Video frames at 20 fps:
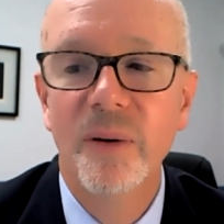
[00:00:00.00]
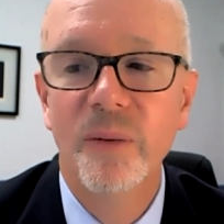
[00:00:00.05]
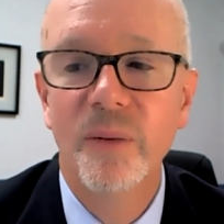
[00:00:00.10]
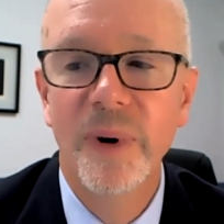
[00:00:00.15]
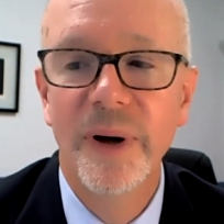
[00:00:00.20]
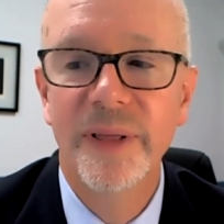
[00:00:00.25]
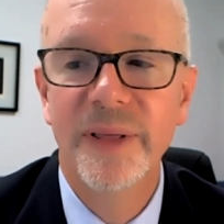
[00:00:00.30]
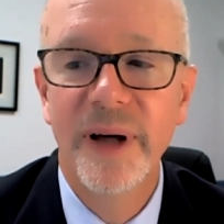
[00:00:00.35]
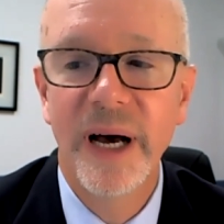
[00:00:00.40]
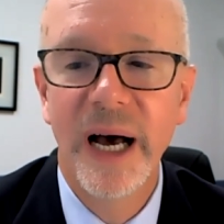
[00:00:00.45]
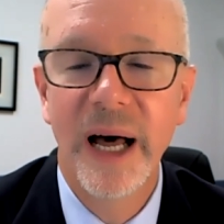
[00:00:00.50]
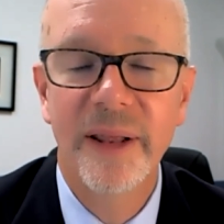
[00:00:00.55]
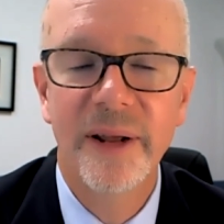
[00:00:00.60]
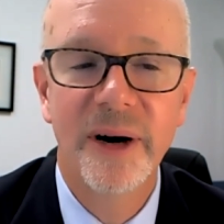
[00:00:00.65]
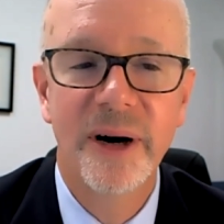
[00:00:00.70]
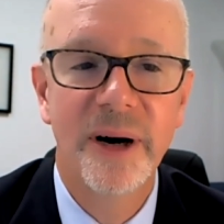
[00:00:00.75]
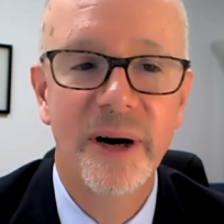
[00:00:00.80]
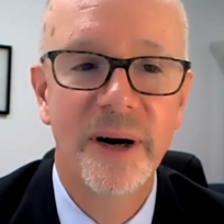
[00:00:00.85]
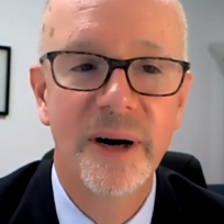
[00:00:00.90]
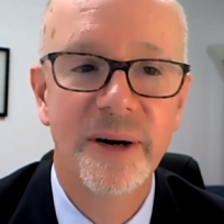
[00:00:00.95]
with
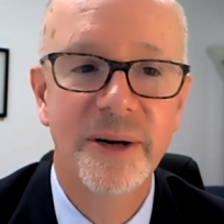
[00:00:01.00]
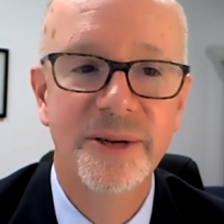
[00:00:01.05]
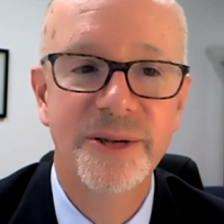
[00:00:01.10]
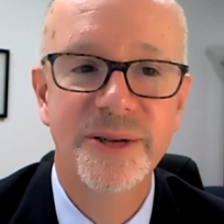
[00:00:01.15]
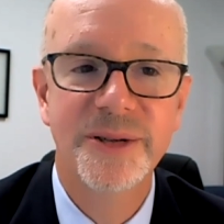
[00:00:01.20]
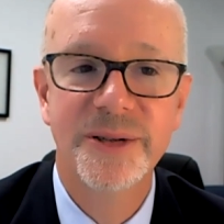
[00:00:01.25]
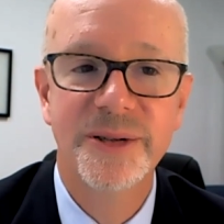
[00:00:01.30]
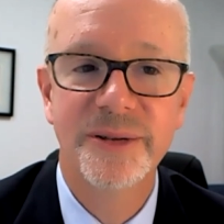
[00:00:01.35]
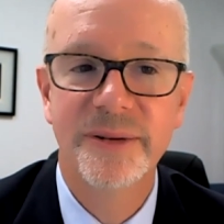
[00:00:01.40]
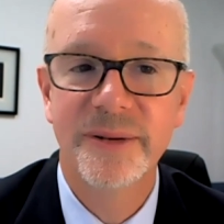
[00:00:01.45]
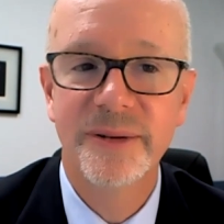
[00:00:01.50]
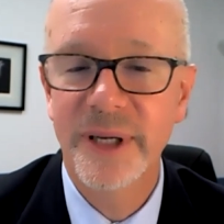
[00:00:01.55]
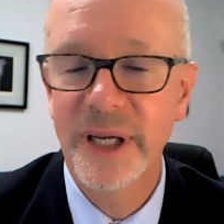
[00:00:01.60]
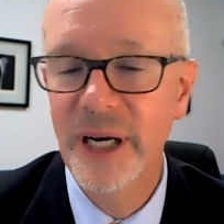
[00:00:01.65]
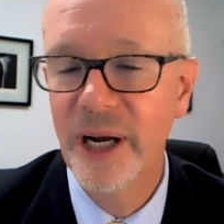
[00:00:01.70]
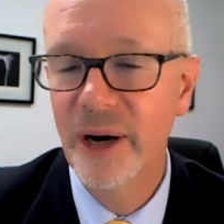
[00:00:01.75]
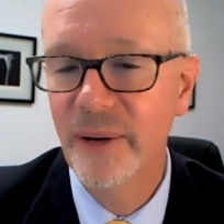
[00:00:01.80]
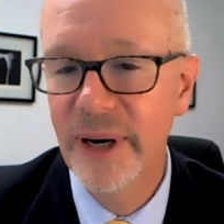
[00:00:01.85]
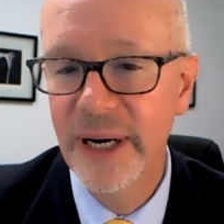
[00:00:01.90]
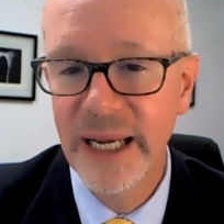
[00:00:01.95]
others,
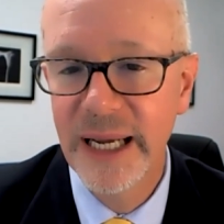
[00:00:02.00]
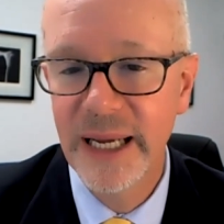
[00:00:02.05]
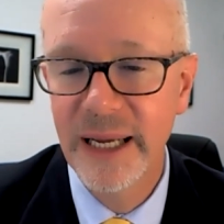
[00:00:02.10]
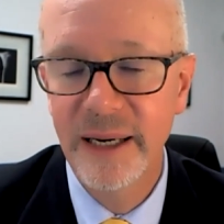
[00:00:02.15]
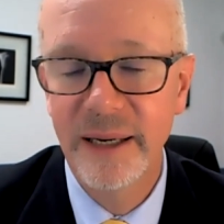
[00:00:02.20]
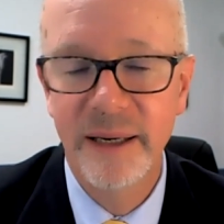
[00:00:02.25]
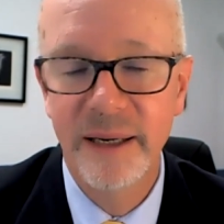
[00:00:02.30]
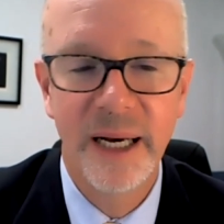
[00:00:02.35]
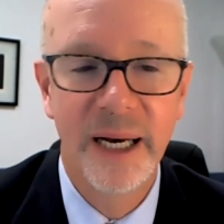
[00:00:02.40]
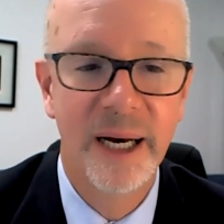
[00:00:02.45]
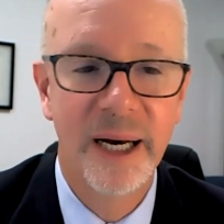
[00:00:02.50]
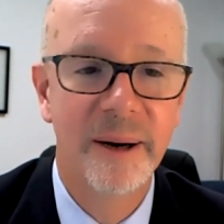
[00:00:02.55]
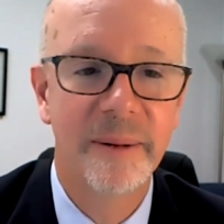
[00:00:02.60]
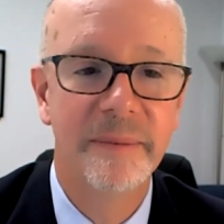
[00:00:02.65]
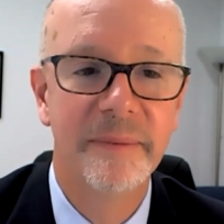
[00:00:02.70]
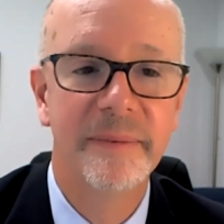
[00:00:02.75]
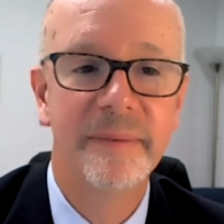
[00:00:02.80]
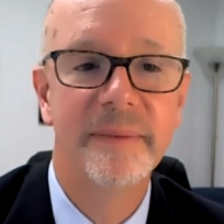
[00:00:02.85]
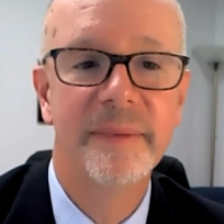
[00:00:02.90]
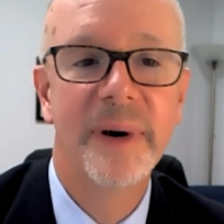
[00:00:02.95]
in
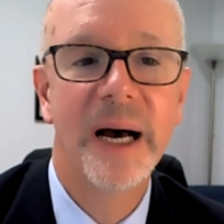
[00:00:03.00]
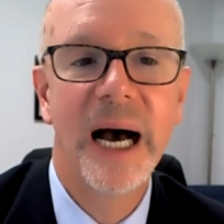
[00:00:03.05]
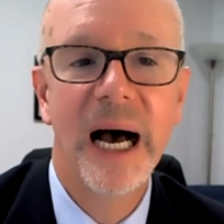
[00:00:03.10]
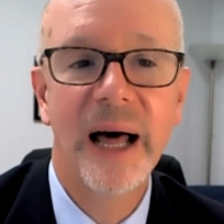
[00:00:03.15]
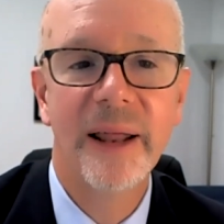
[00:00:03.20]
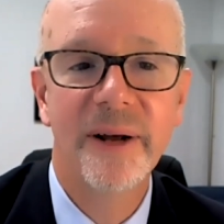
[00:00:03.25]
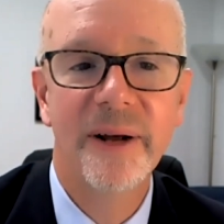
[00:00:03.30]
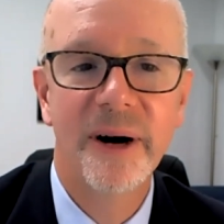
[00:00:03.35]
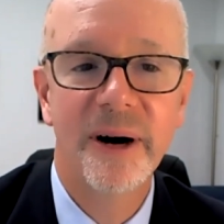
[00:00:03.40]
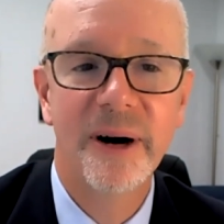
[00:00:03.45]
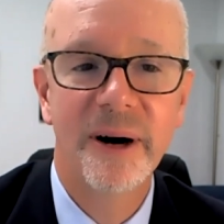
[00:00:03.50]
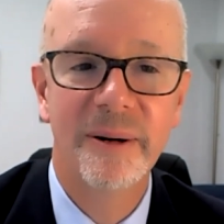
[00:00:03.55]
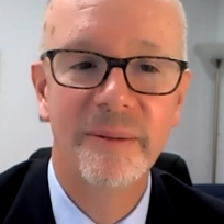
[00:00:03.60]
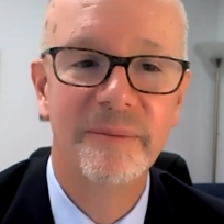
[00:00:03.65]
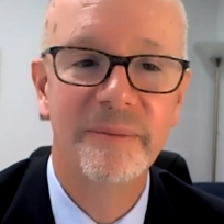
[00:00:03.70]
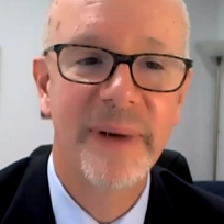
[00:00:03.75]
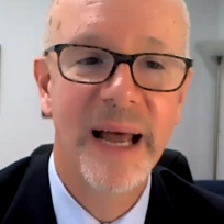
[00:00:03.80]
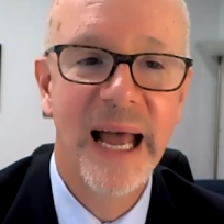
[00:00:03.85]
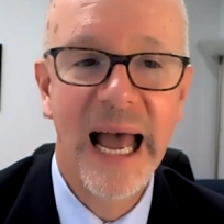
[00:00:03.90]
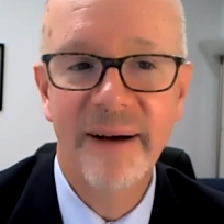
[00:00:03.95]
other
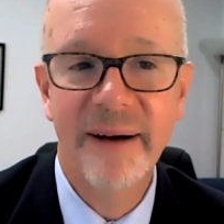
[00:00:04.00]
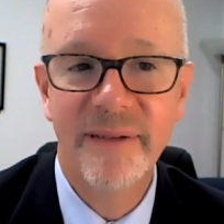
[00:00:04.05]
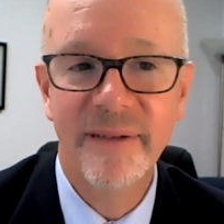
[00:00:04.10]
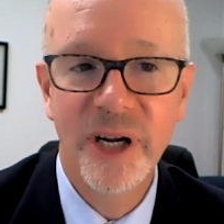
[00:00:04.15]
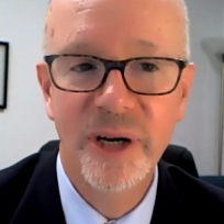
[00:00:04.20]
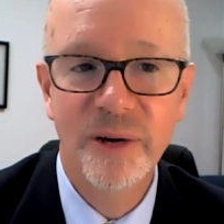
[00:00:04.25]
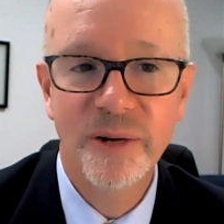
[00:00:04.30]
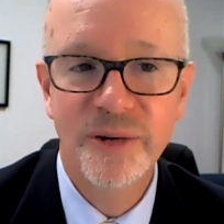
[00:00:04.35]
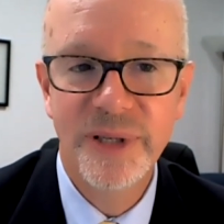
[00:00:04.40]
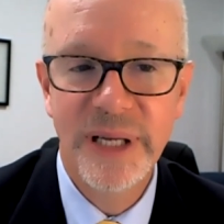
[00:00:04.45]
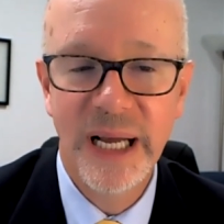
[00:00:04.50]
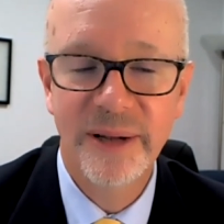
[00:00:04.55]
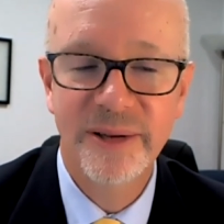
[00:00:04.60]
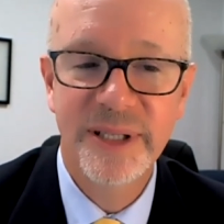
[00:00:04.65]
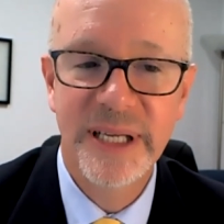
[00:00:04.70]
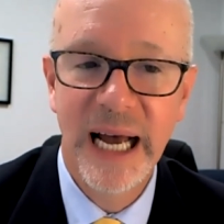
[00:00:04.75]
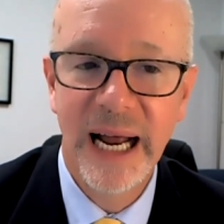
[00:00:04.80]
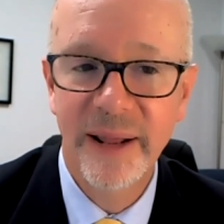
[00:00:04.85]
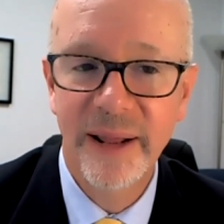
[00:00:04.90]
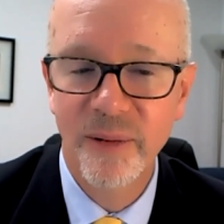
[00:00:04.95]
avenues
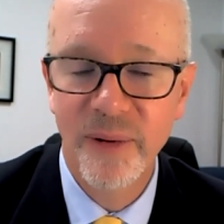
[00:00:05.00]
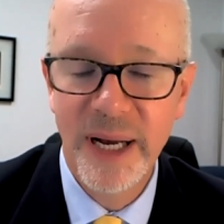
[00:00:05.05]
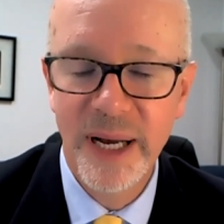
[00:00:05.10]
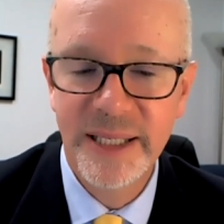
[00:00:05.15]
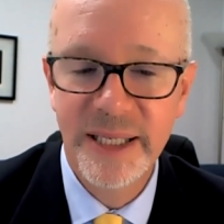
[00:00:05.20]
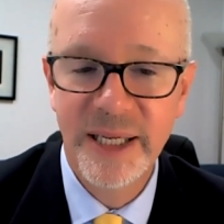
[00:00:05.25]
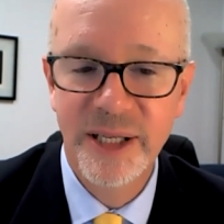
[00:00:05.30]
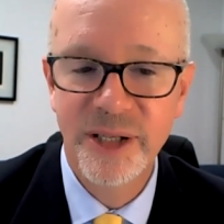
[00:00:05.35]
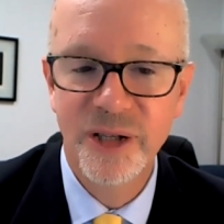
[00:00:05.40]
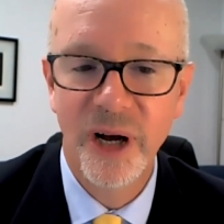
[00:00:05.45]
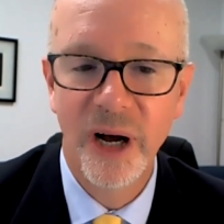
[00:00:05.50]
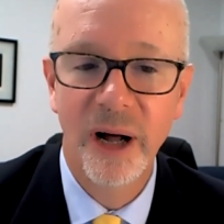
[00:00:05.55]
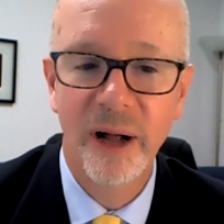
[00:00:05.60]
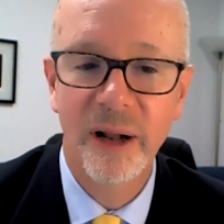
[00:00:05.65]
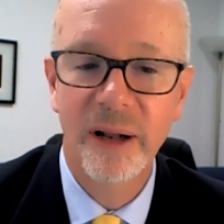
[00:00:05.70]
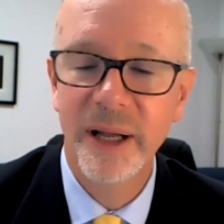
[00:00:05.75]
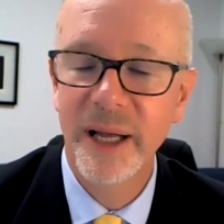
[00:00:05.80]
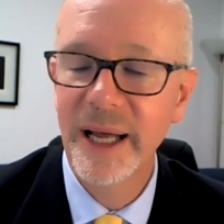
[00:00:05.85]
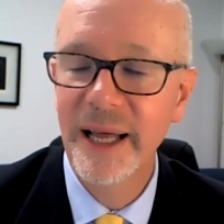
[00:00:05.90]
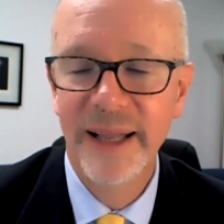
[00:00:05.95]
outside the residence
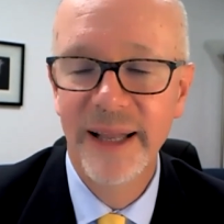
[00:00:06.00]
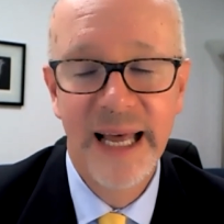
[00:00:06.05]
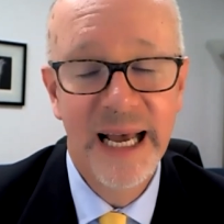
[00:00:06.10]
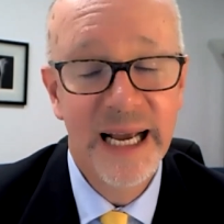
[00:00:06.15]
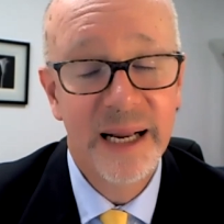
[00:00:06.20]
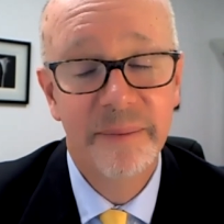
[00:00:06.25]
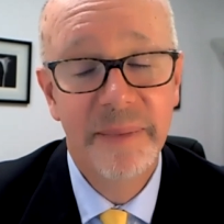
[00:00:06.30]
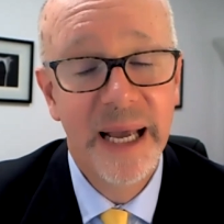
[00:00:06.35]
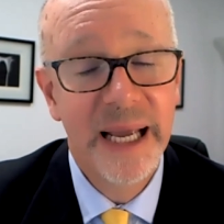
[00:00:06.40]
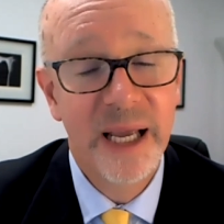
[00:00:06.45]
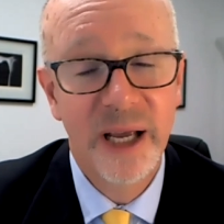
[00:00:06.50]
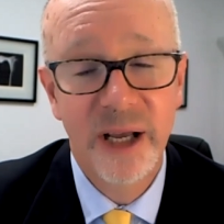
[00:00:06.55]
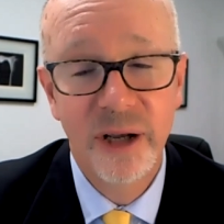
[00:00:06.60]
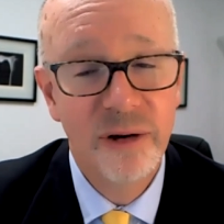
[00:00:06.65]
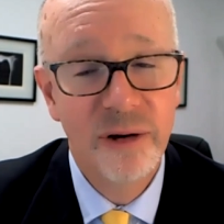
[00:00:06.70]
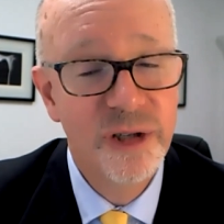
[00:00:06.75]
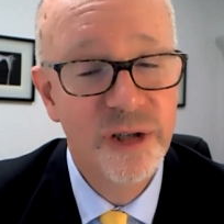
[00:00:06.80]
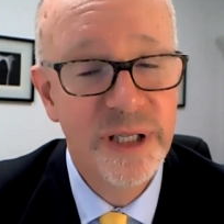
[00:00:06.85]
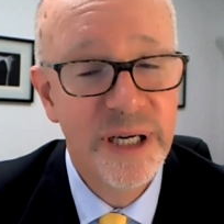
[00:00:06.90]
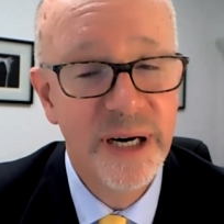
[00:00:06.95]
hall, that can make a
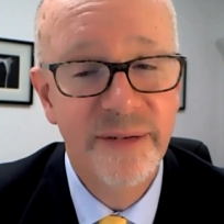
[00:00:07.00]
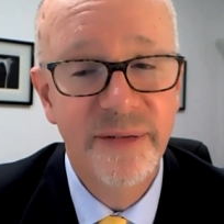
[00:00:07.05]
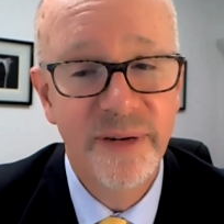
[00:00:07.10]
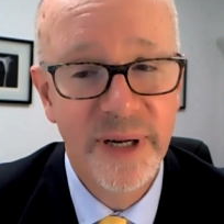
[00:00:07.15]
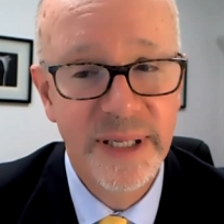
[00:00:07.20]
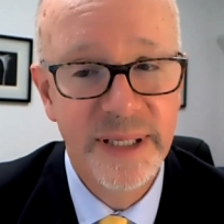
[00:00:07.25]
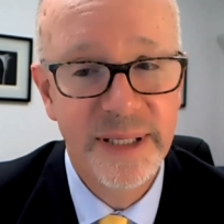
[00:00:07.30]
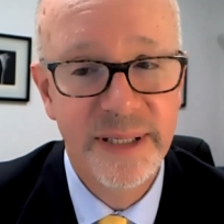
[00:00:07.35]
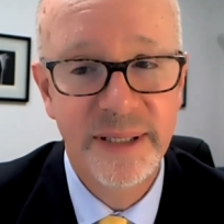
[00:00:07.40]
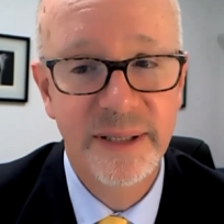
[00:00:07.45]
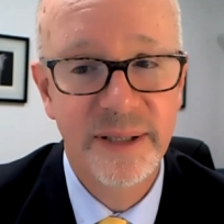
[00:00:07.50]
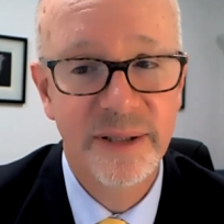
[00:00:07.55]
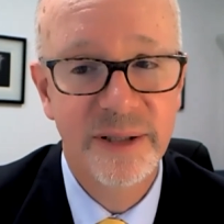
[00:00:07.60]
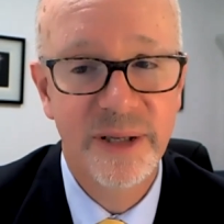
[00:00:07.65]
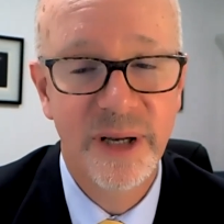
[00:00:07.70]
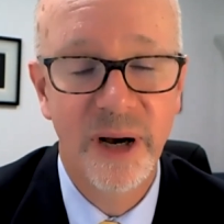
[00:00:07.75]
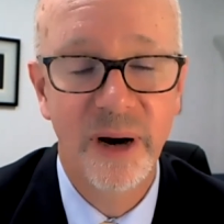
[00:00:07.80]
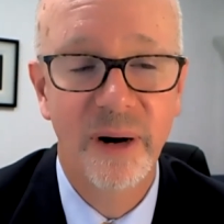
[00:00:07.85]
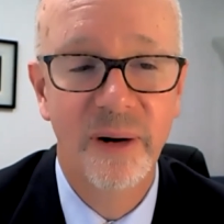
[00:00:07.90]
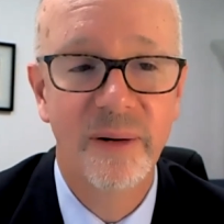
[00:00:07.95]
huge difference.
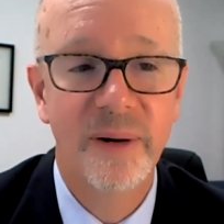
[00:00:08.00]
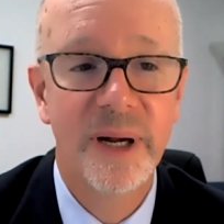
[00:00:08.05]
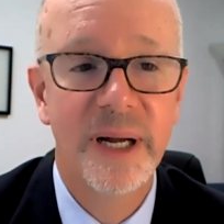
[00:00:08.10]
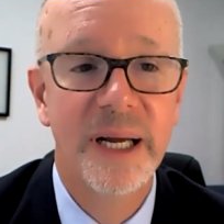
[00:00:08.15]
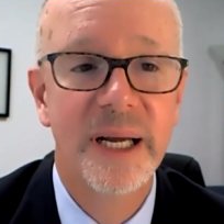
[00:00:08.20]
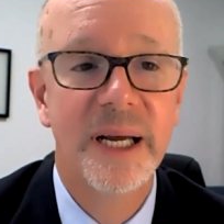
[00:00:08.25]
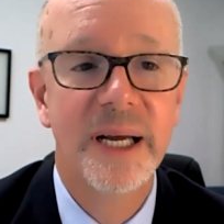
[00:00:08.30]
So